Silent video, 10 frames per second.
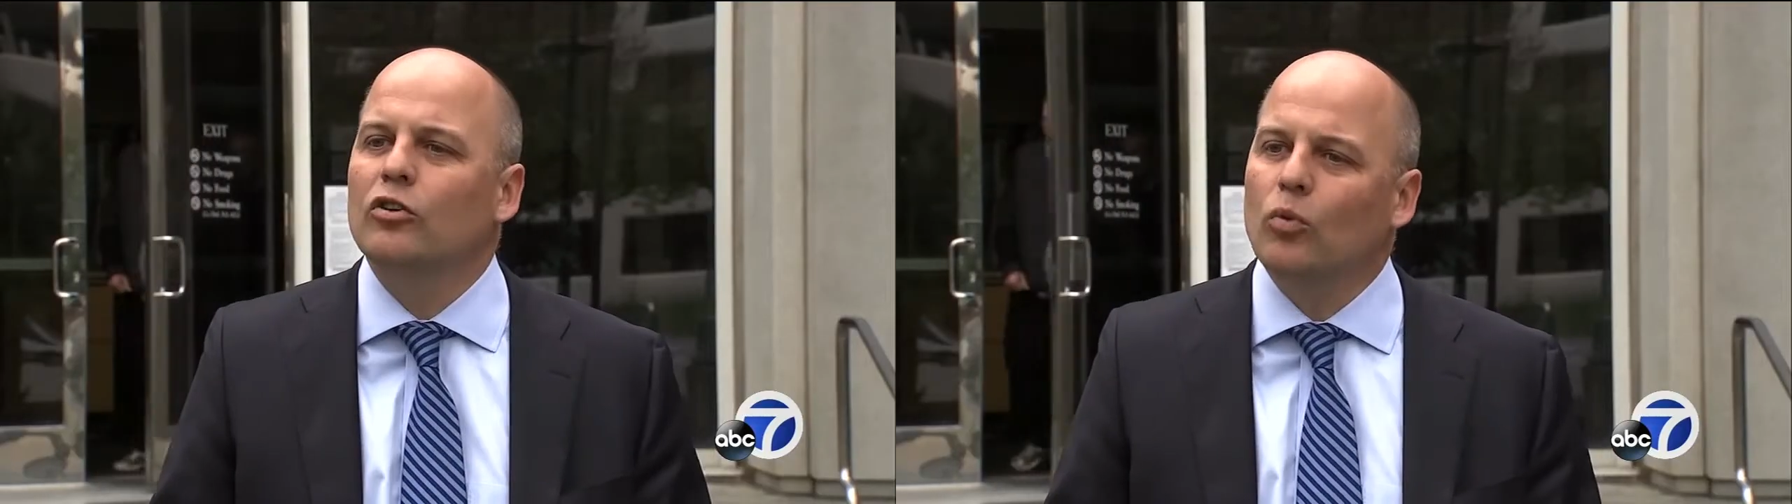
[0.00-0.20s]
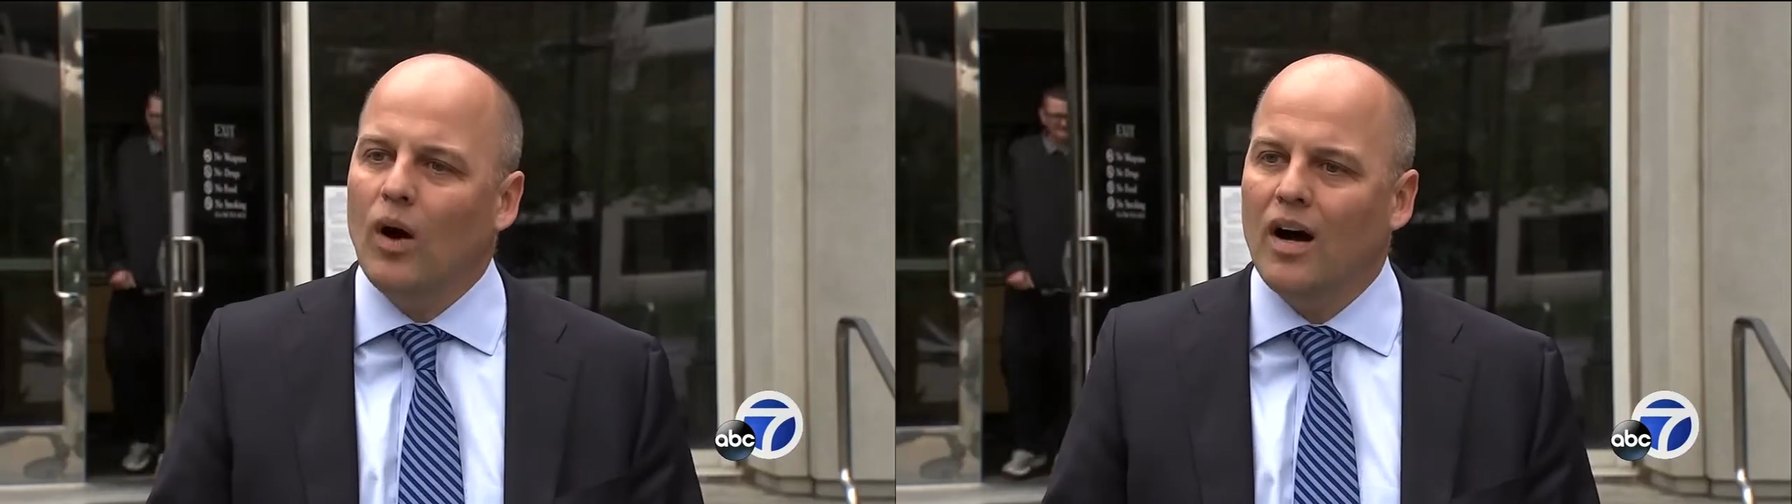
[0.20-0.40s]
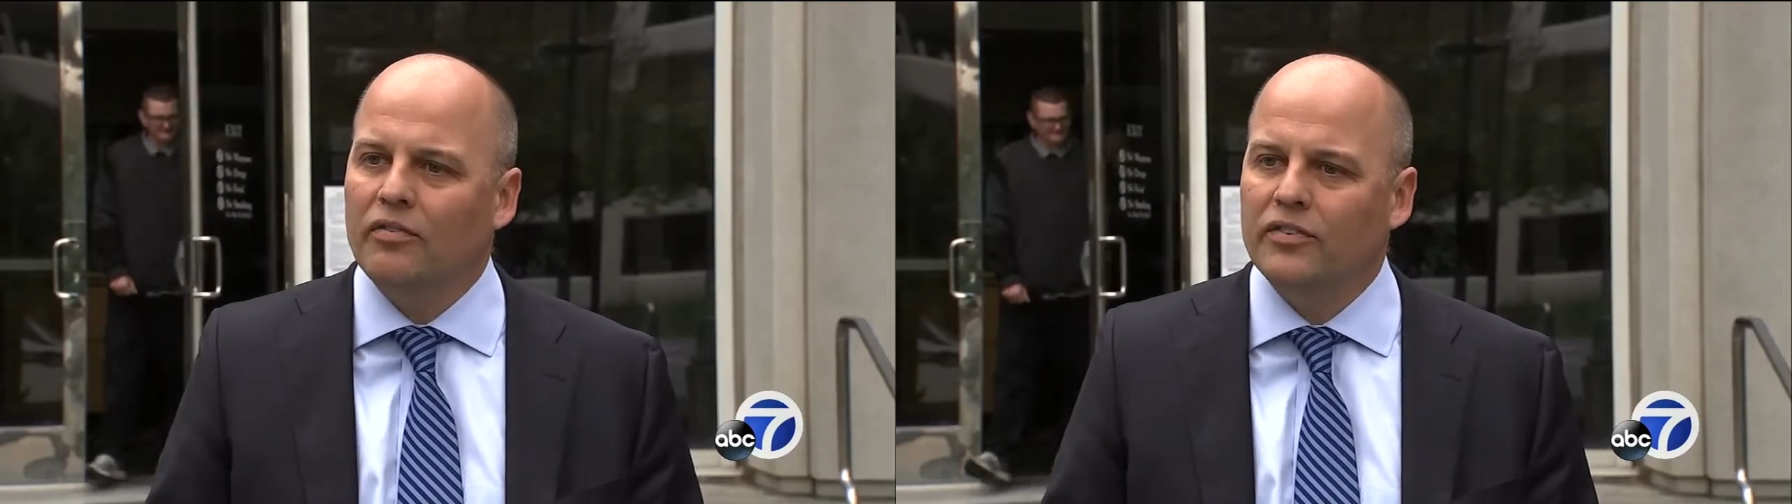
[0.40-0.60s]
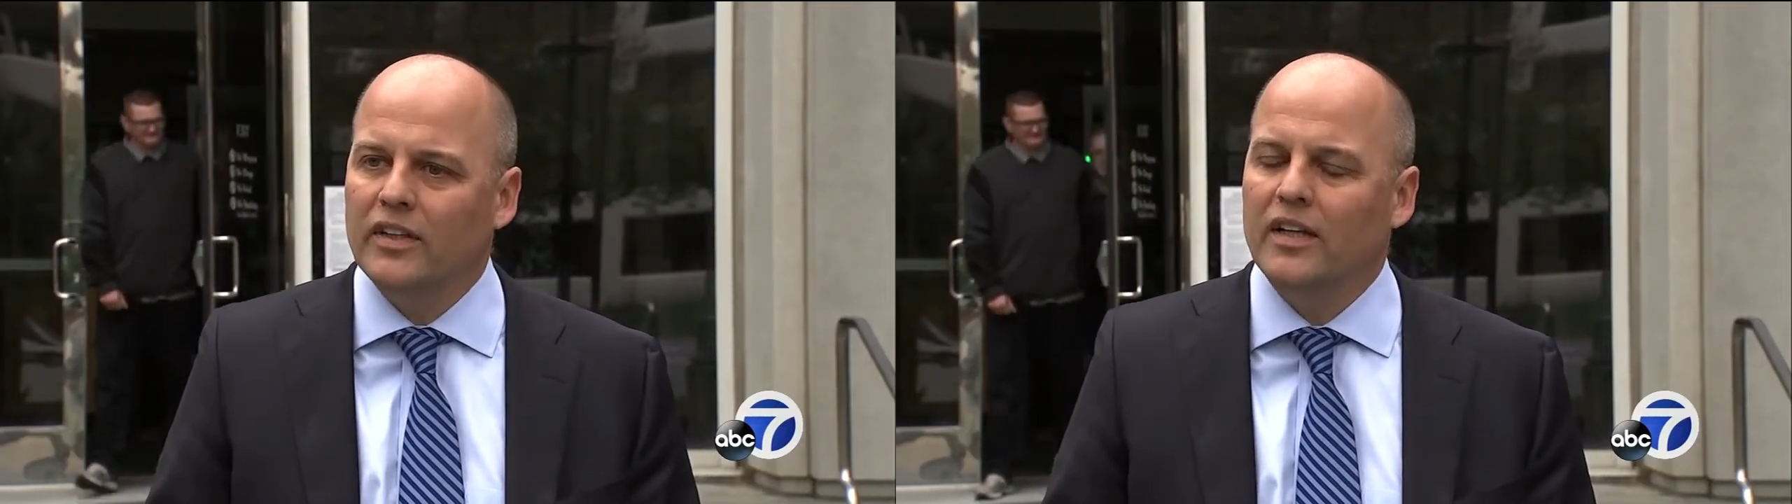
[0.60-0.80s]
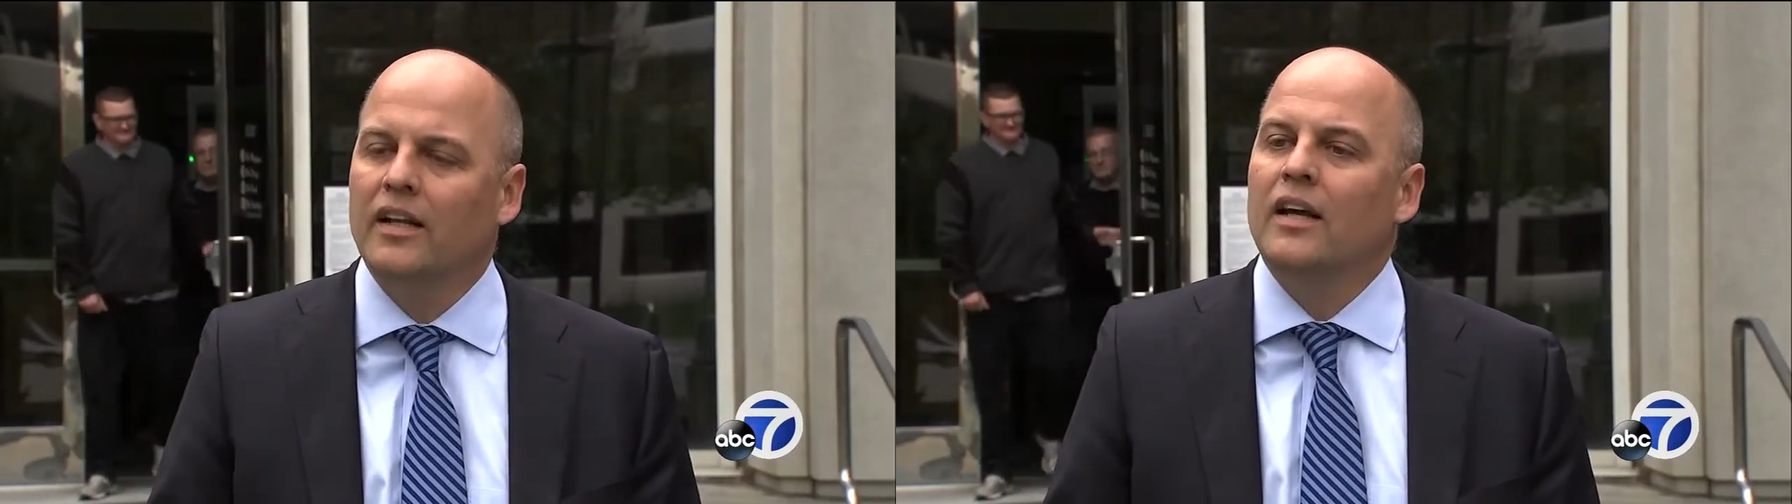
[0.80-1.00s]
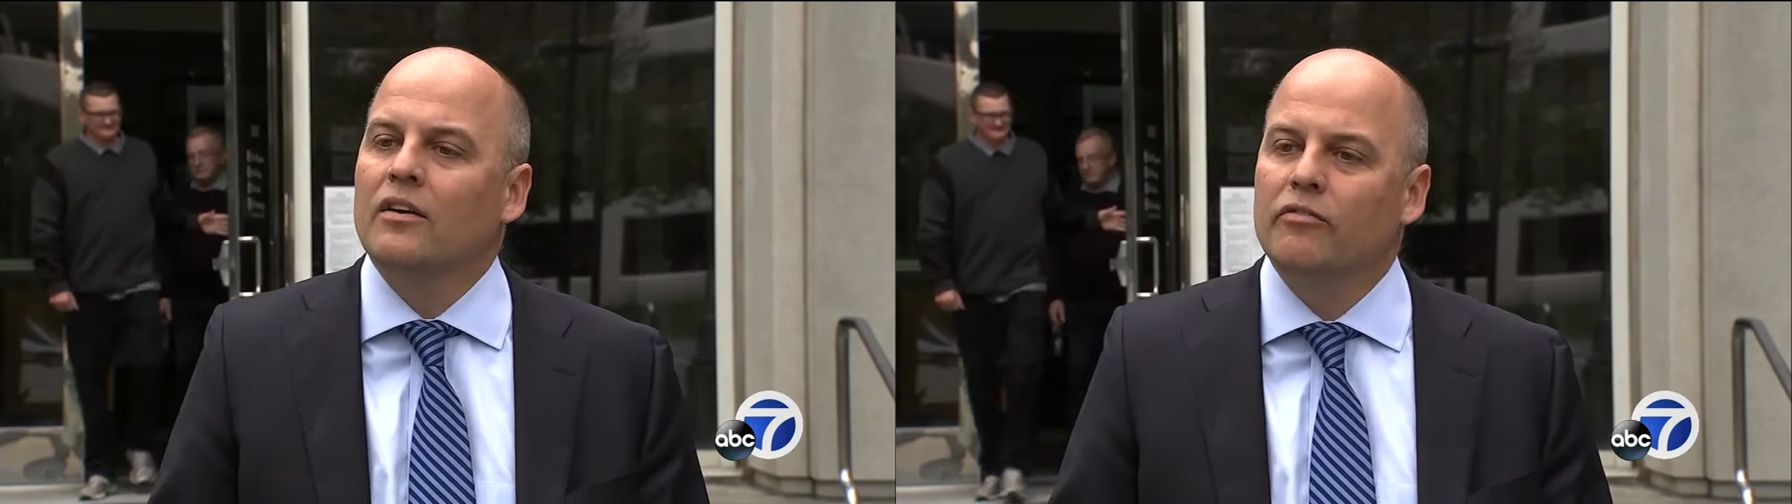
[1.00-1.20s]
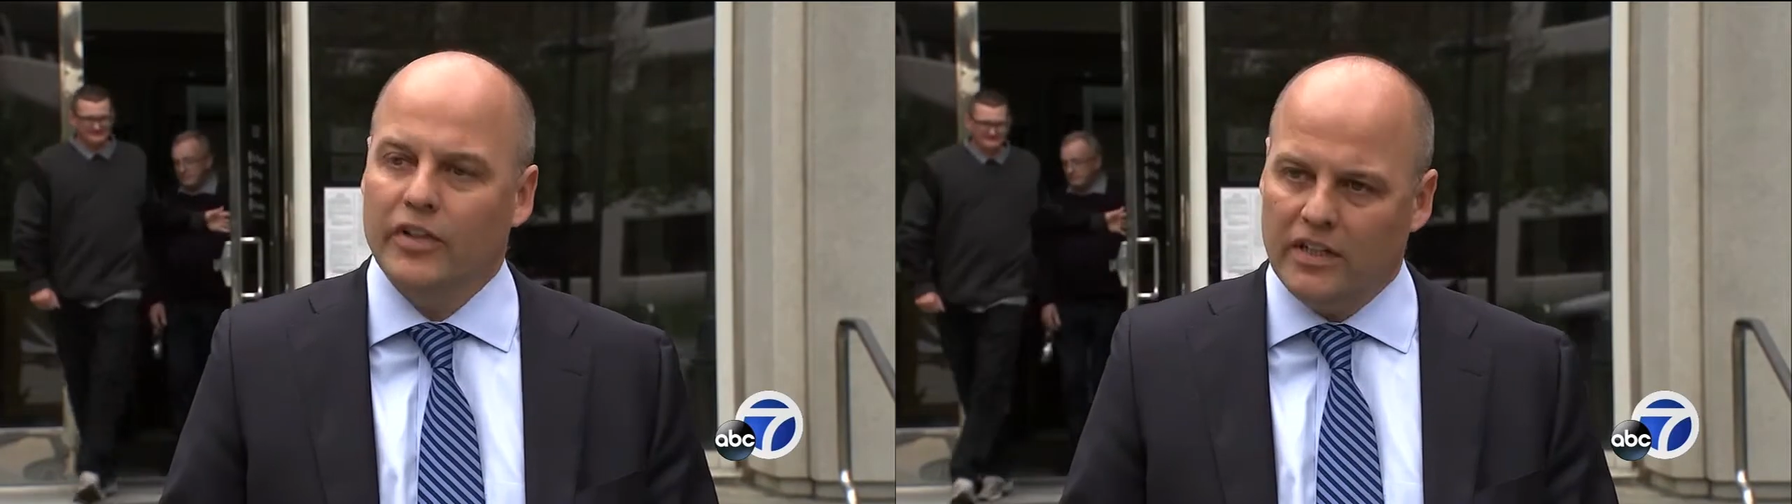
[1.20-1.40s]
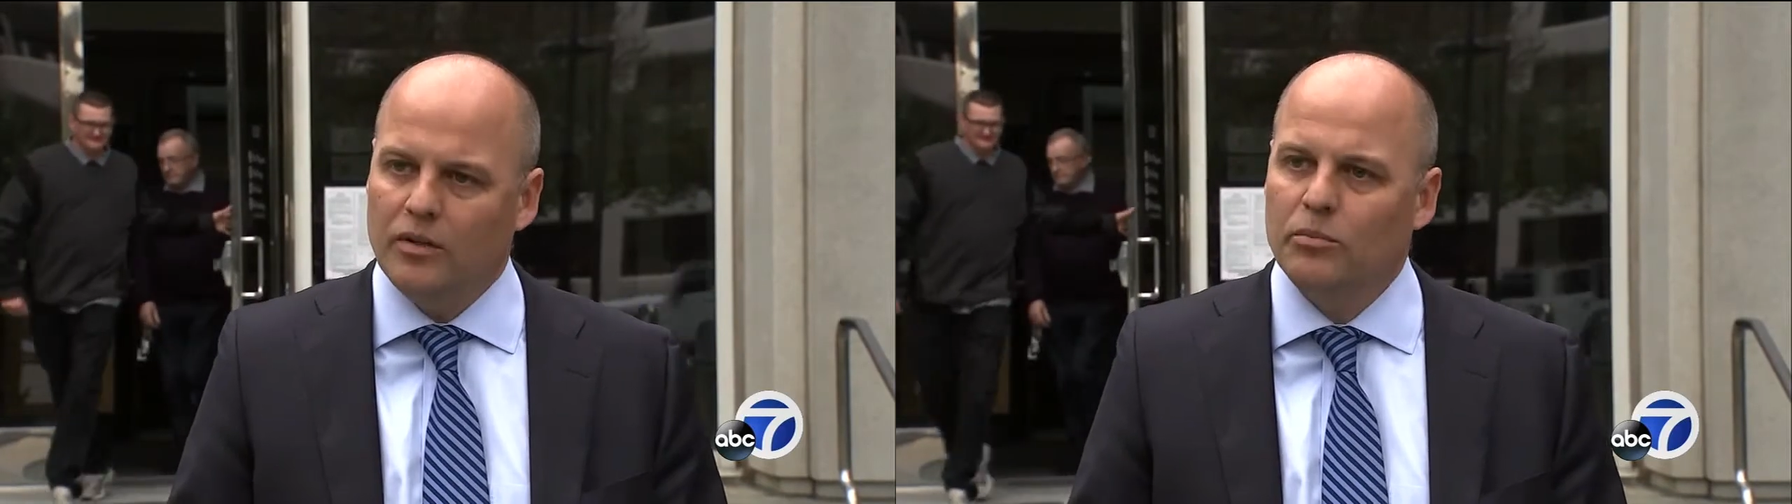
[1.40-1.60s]
too often,
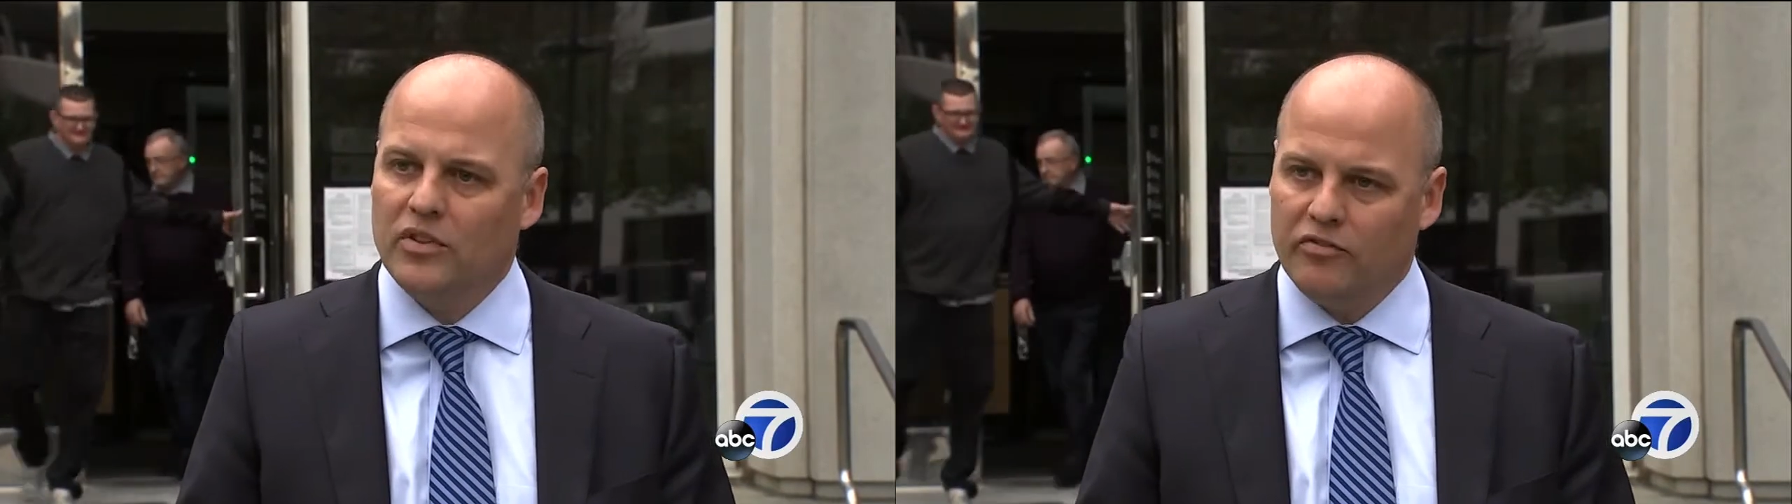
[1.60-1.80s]
victims